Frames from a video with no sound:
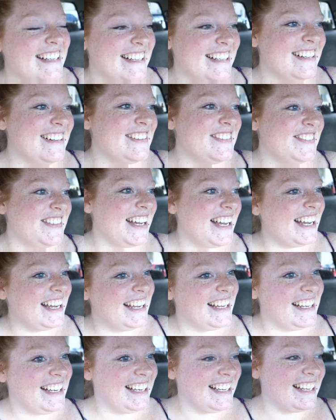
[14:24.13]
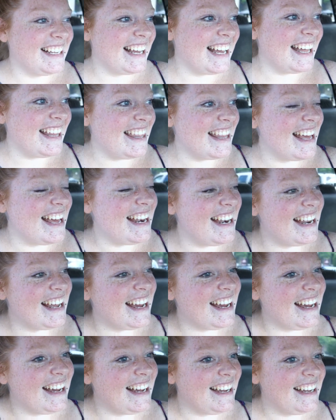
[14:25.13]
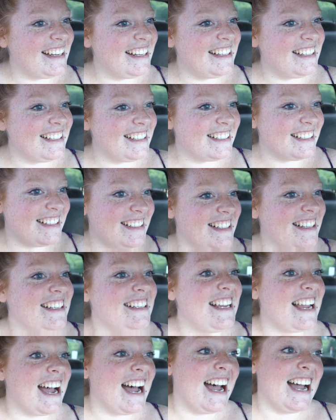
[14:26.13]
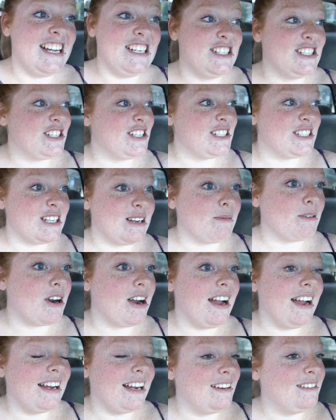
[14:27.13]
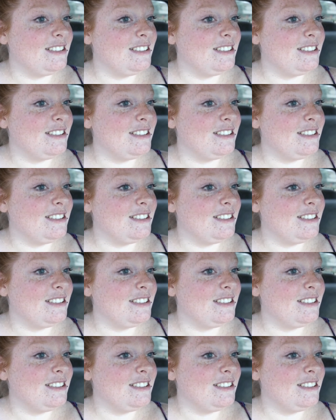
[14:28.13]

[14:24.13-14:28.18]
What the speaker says: Oh man. And then yeah, I just couldn't stop crying.